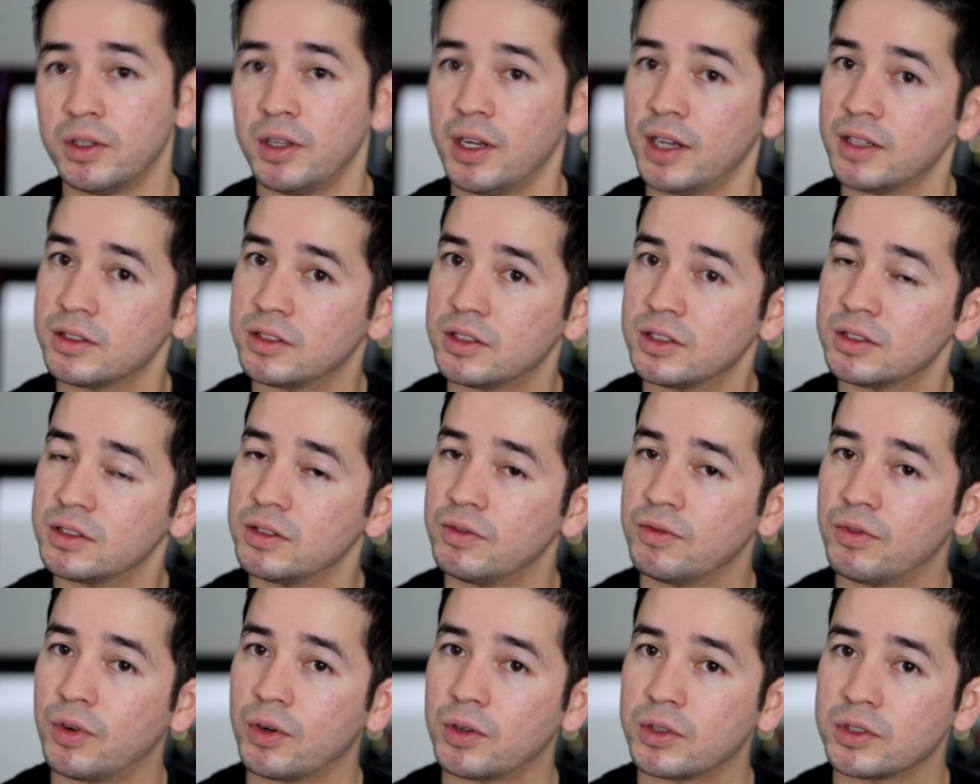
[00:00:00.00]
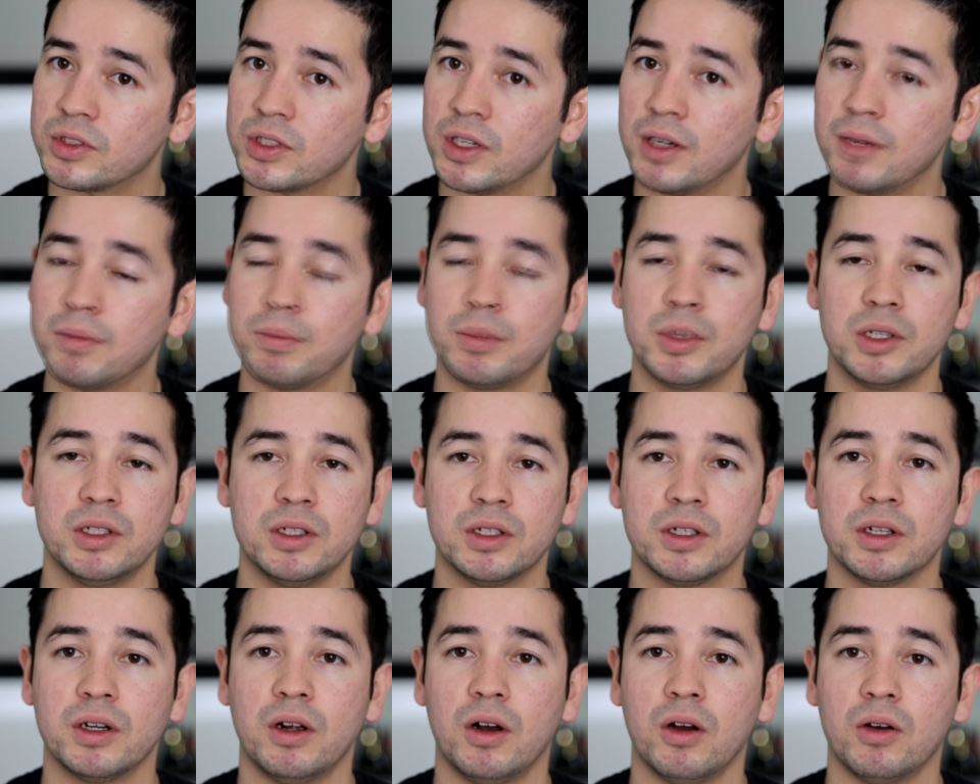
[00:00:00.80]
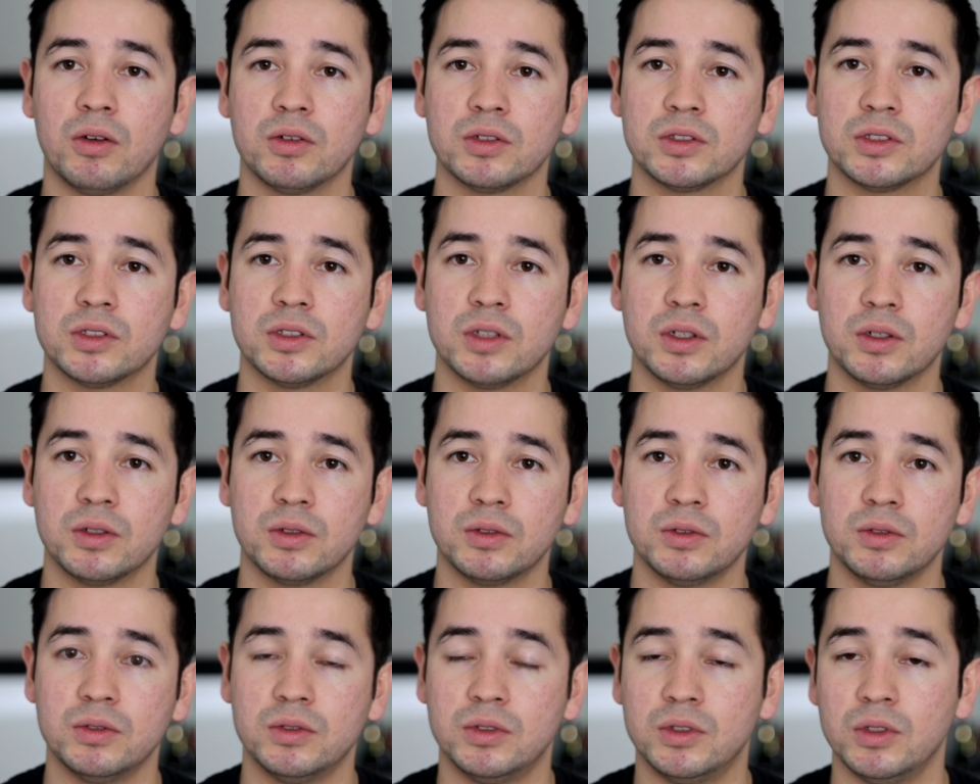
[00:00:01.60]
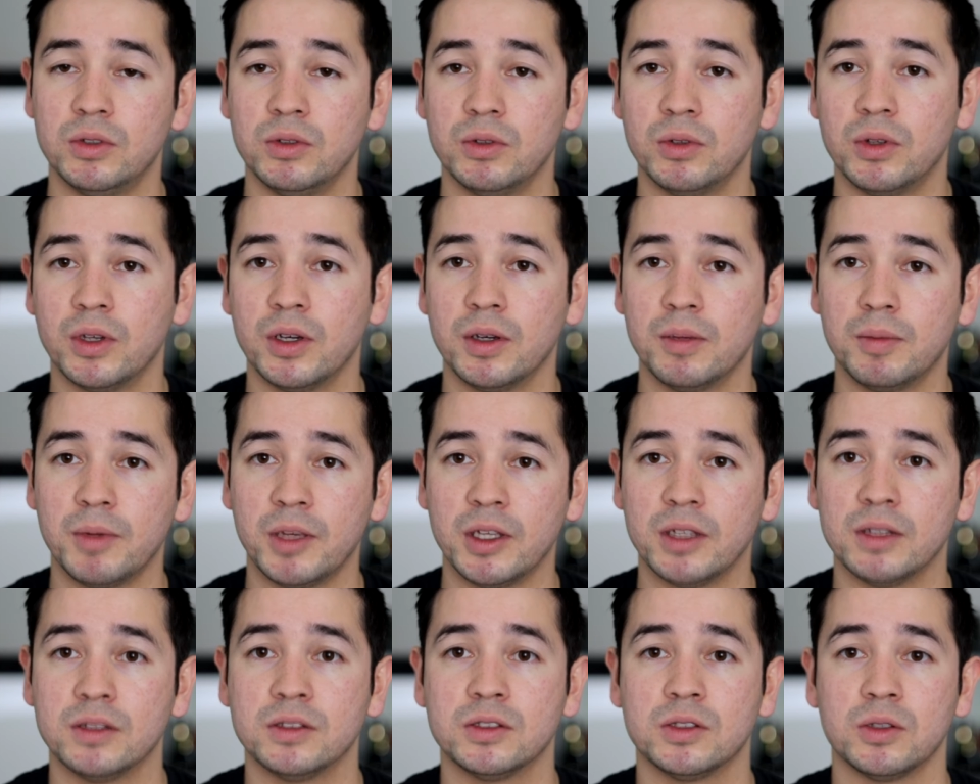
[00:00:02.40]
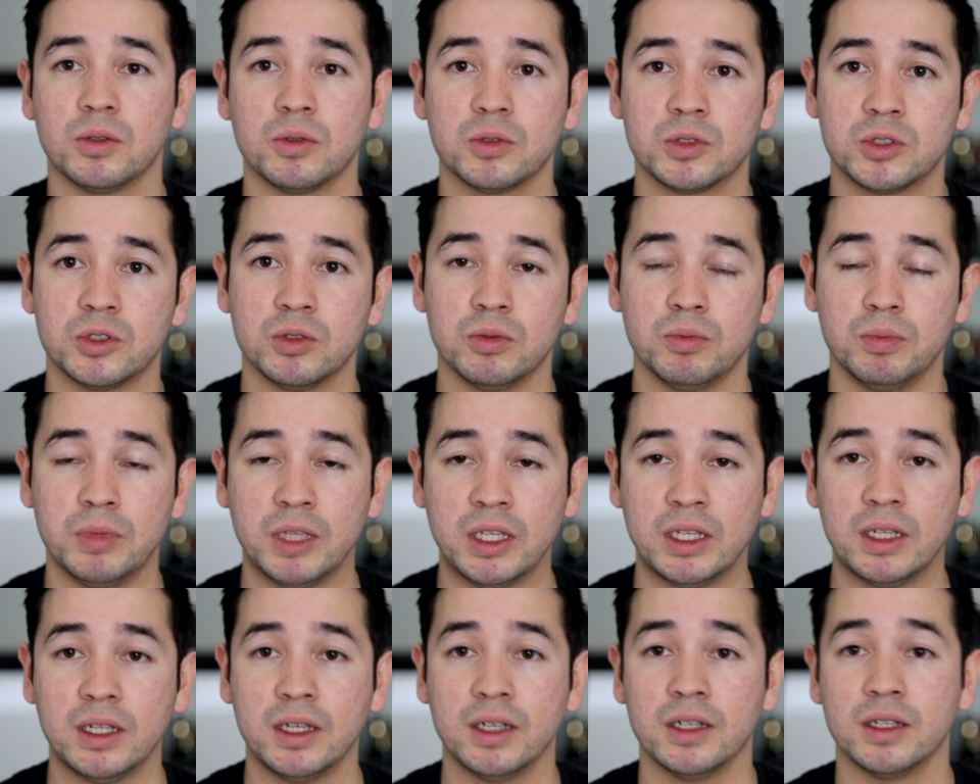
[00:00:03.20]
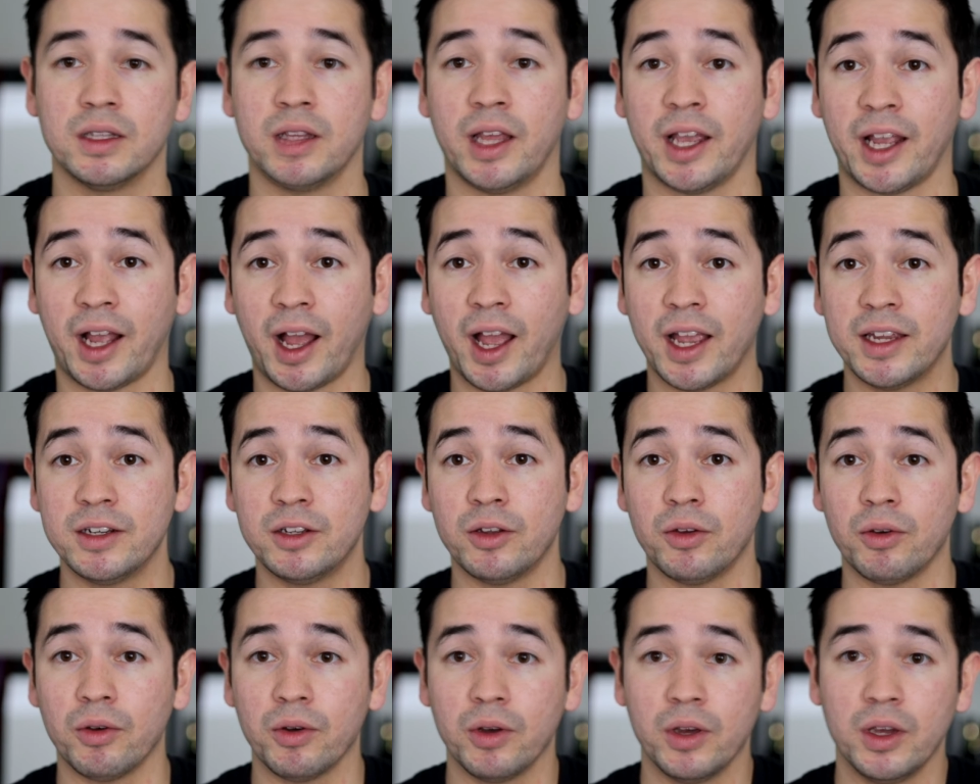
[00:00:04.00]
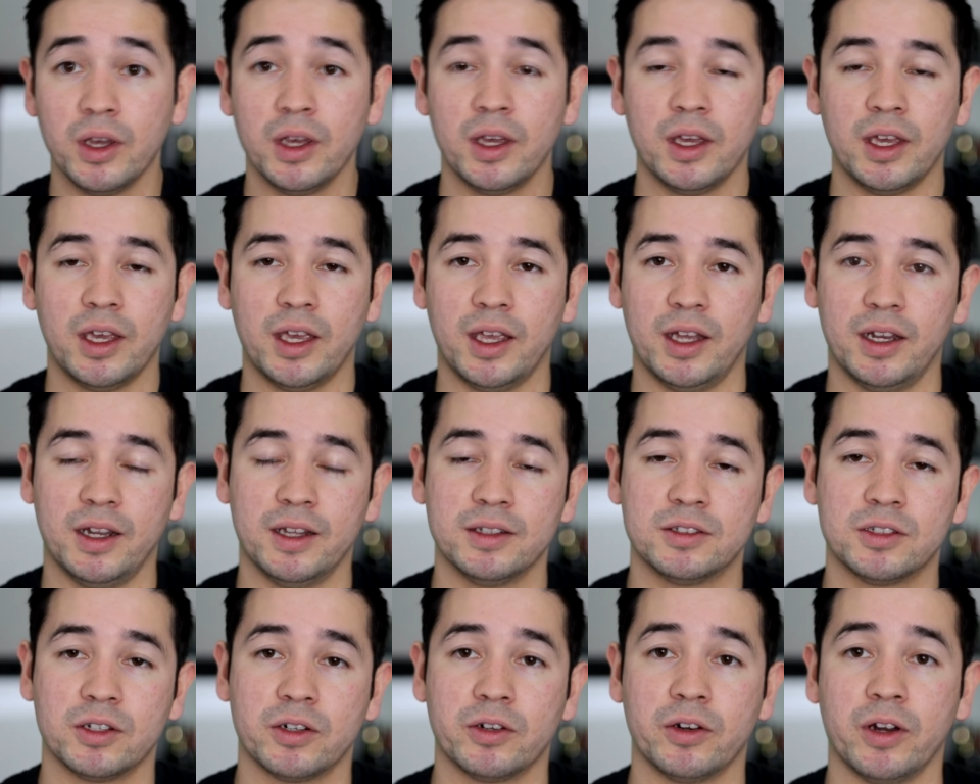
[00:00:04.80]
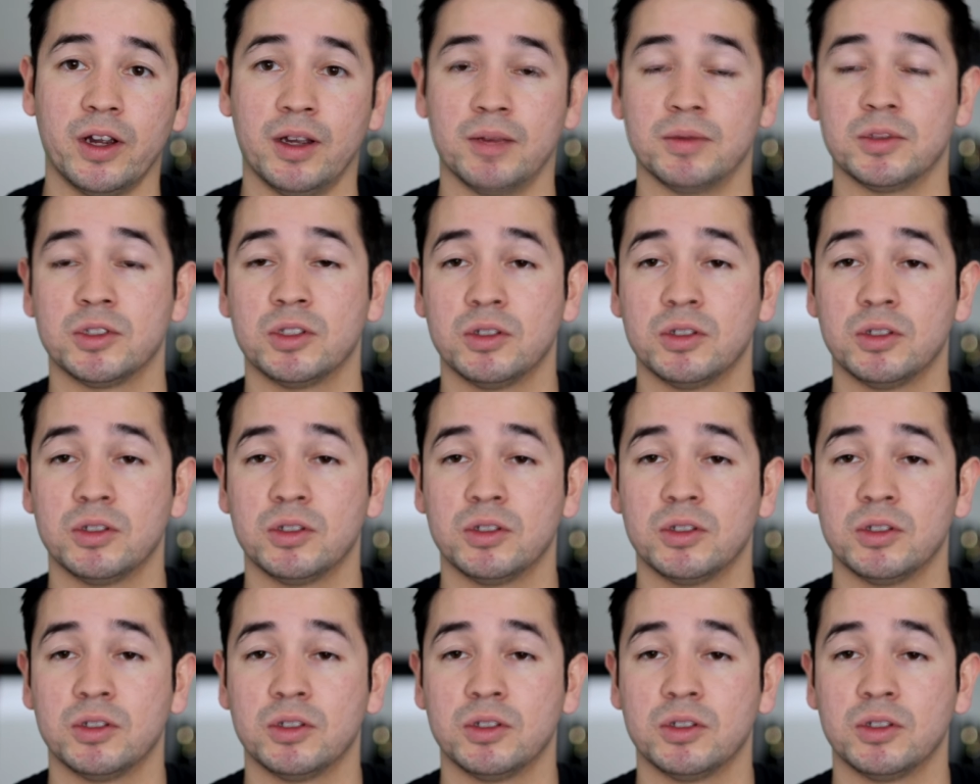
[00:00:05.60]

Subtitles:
Not just in Photoshop, but you can also do them in social media like I do in Instagram.